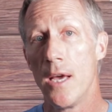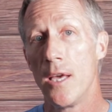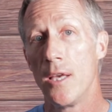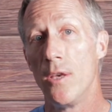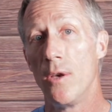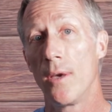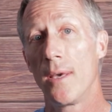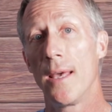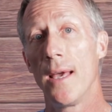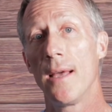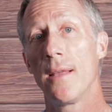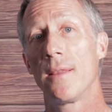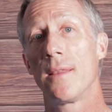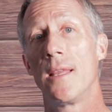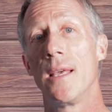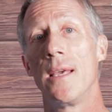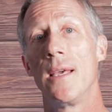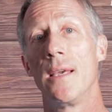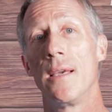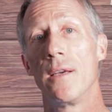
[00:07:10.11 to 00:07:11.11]
you get
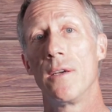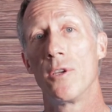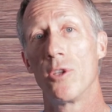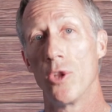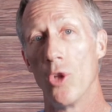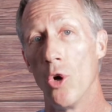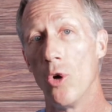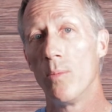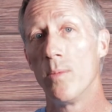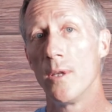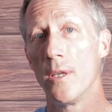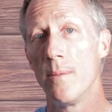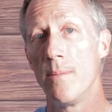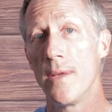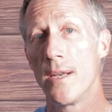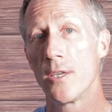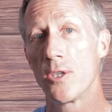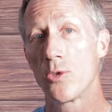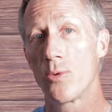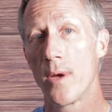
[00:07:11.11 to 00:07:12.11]
the global
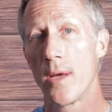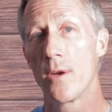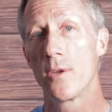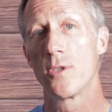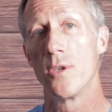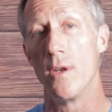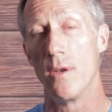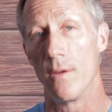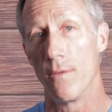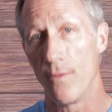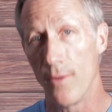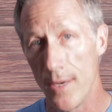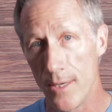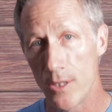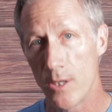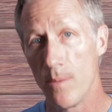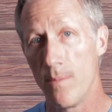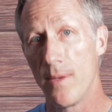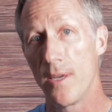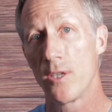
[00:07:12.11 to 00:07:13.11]
administrators and
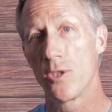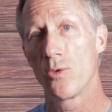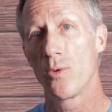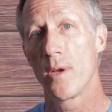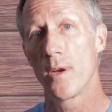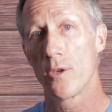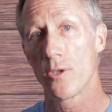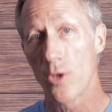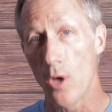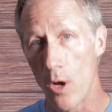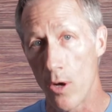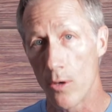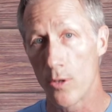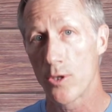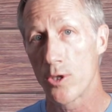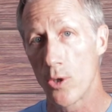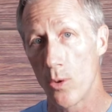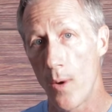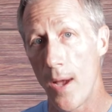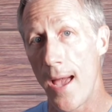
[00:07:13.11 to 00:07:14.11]
device administrators
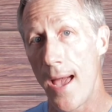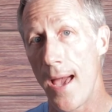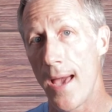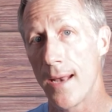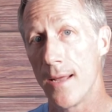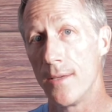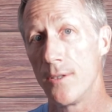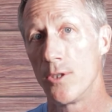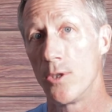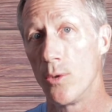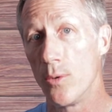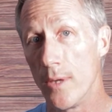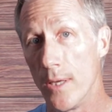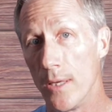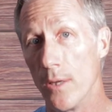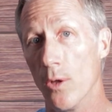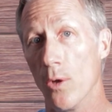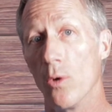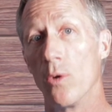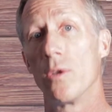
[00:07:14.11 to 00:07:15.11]
also added to
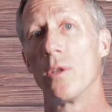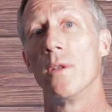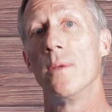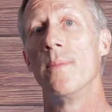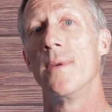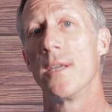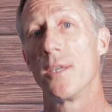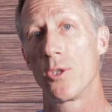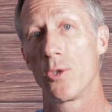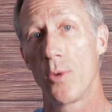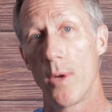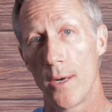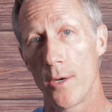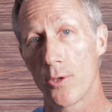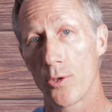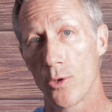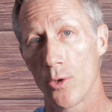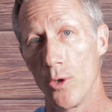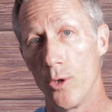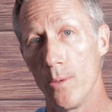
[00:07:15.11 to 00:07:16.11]
the local
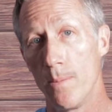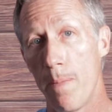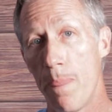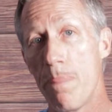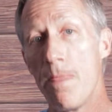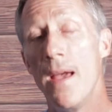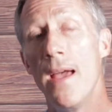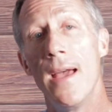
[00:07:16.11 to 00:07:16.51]
administrators group.